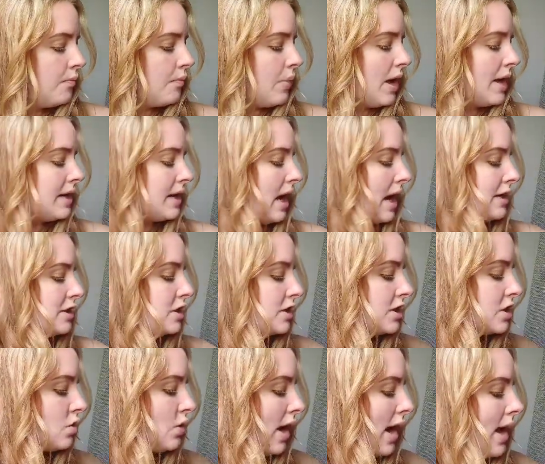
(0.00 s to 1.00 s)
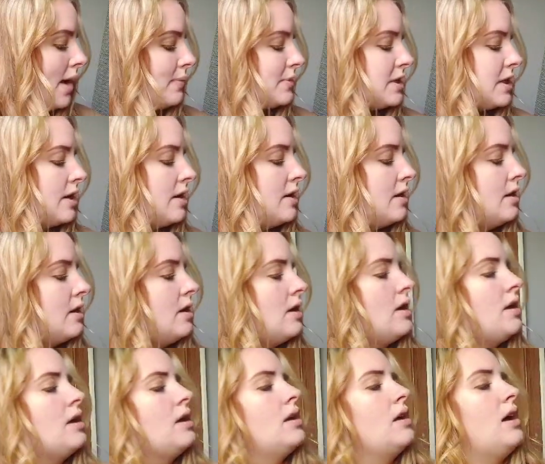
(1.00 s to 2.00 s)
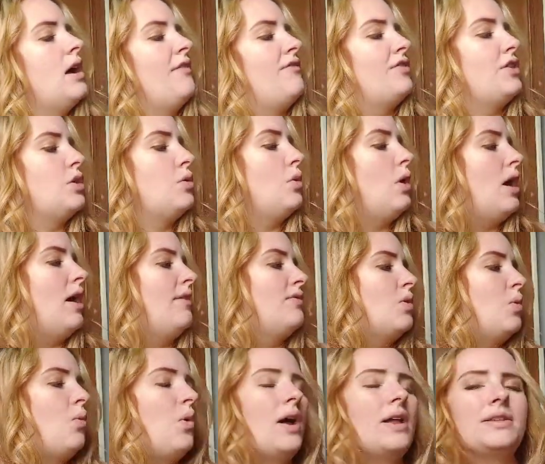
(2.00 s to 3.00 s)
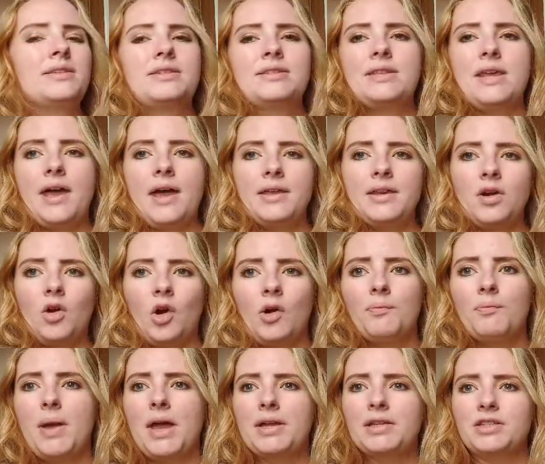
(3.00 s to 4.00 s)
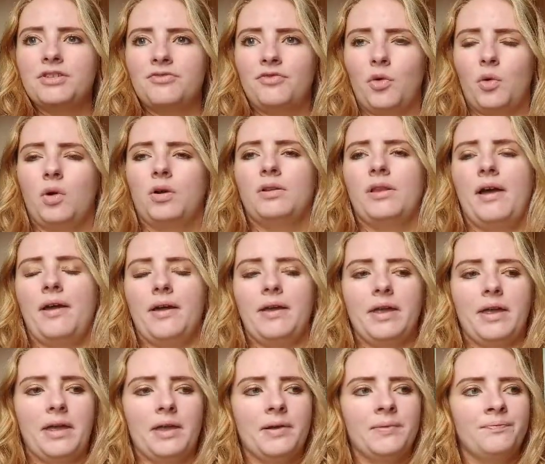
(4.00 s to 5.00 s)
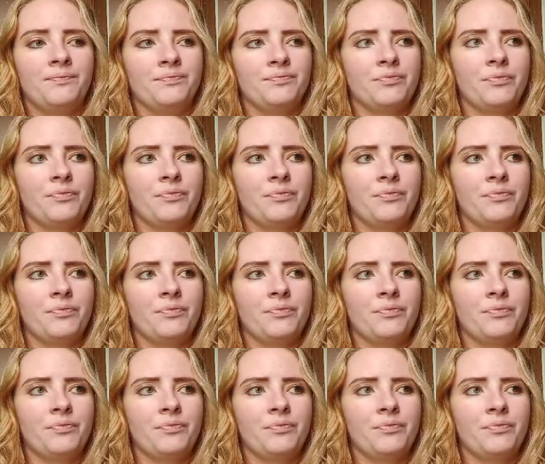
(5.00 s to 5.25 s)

But I just grabbed a few of the ones that are meant for like